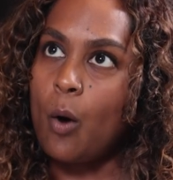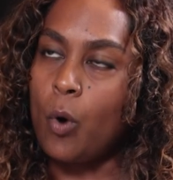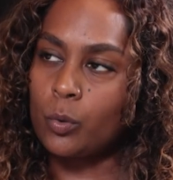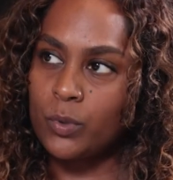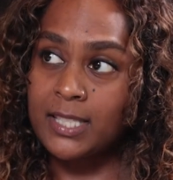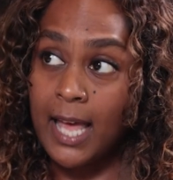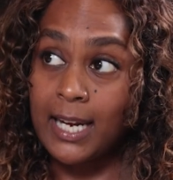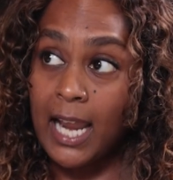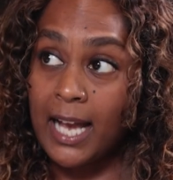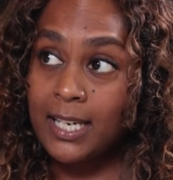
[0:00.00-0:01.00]
What was
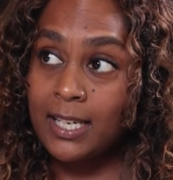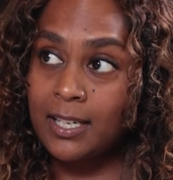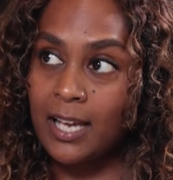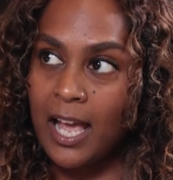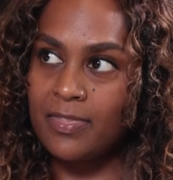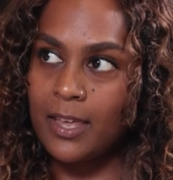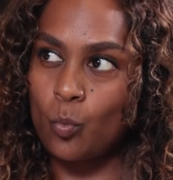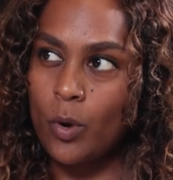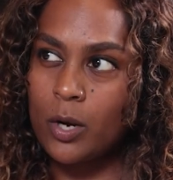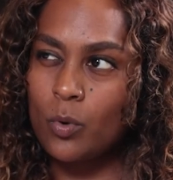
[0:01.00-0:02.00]
that like? And
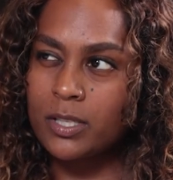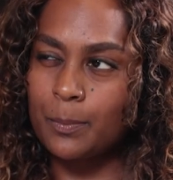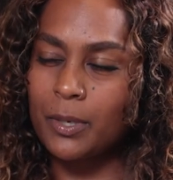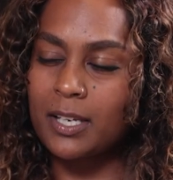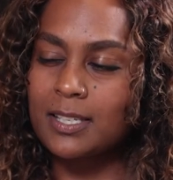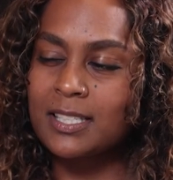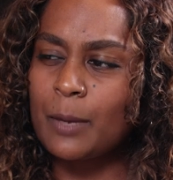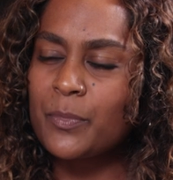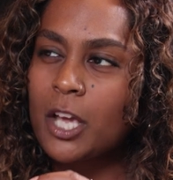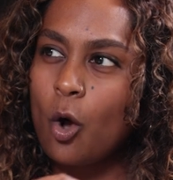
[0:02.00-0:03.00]
then when was it? Because
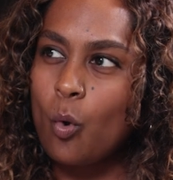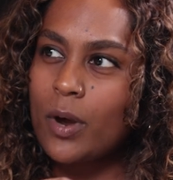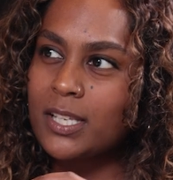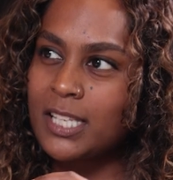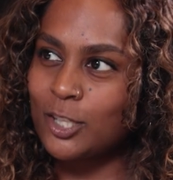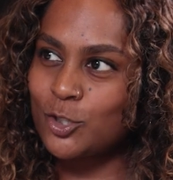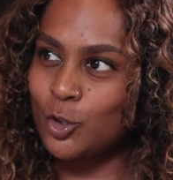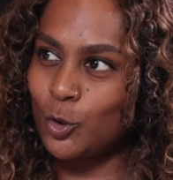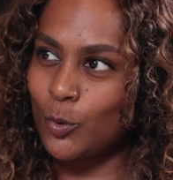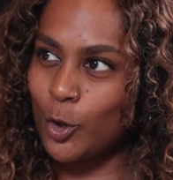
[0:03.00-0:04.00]
something always hits
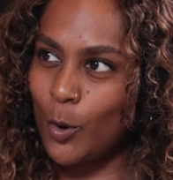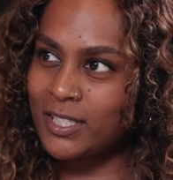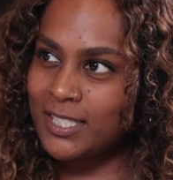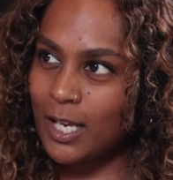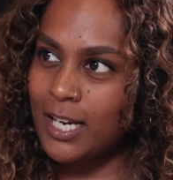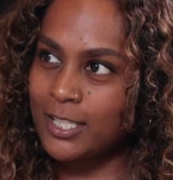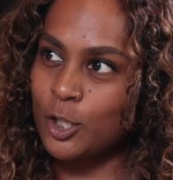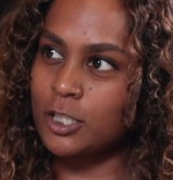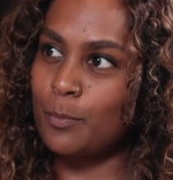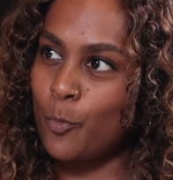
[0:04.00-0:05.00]
you, you know, at a
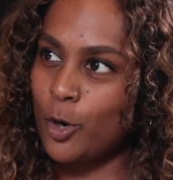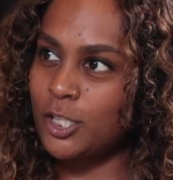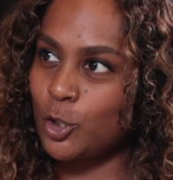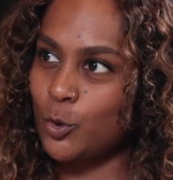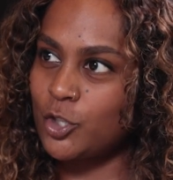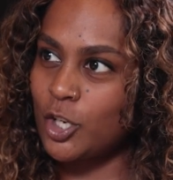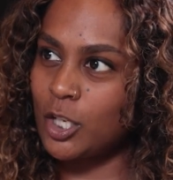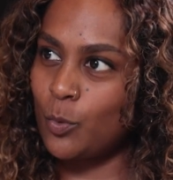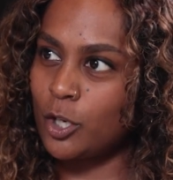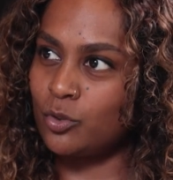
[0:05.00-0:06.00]
certain point in your
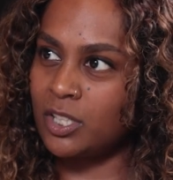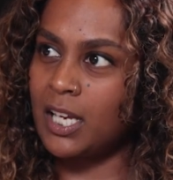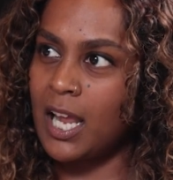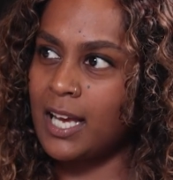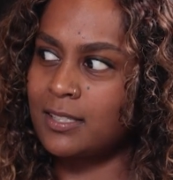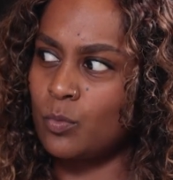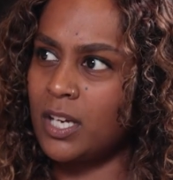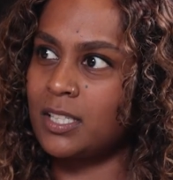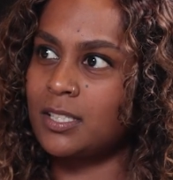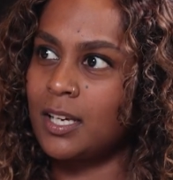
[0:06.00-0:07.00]
journey where you realize,
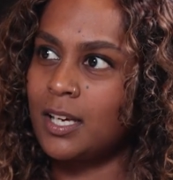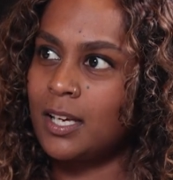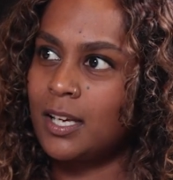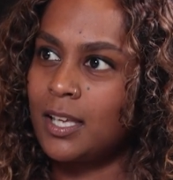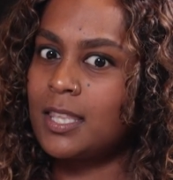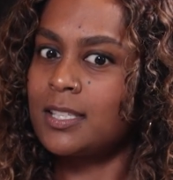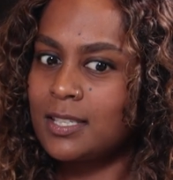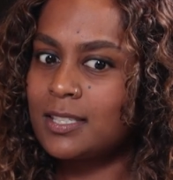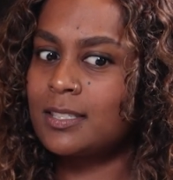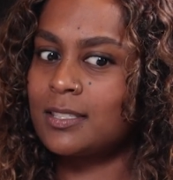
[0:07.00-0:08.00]
wait, this
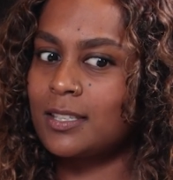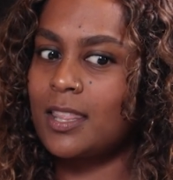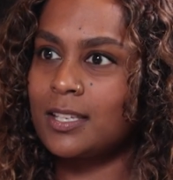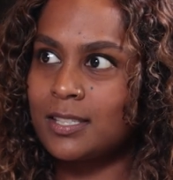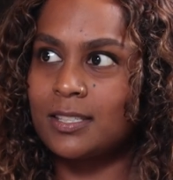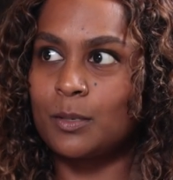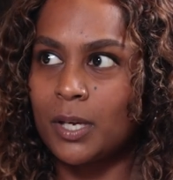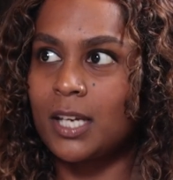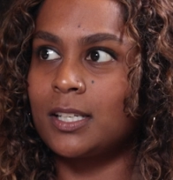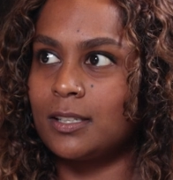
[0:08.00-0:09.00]
is a
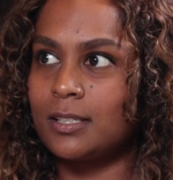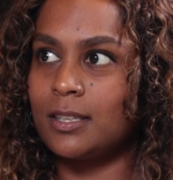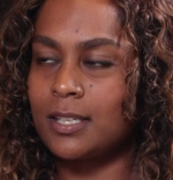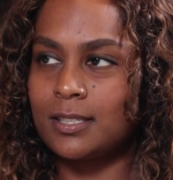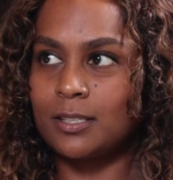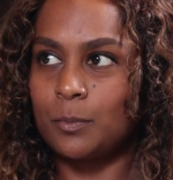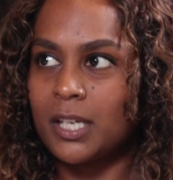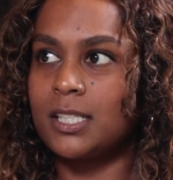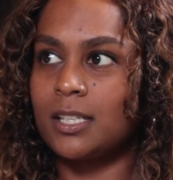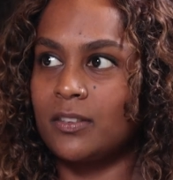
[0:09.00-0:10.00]
big
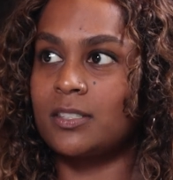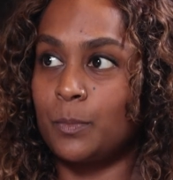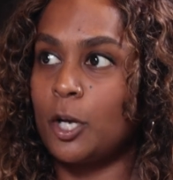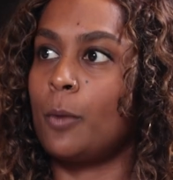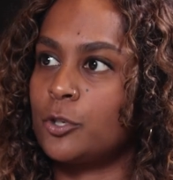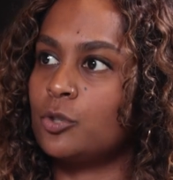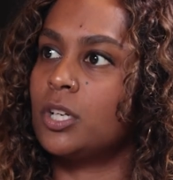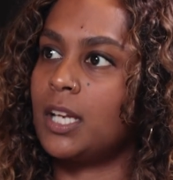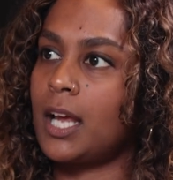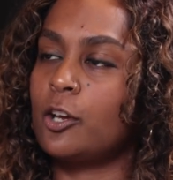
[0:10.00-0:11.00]
deal. This is a big
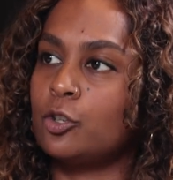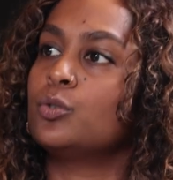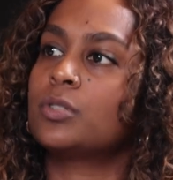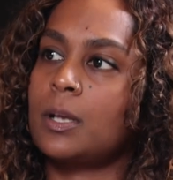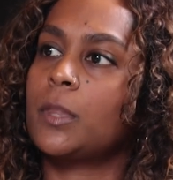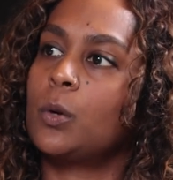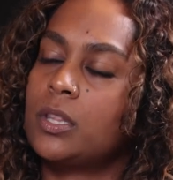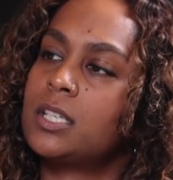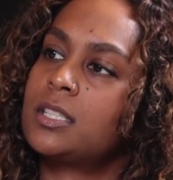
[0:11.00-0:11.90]
opportunity. I could do something with this.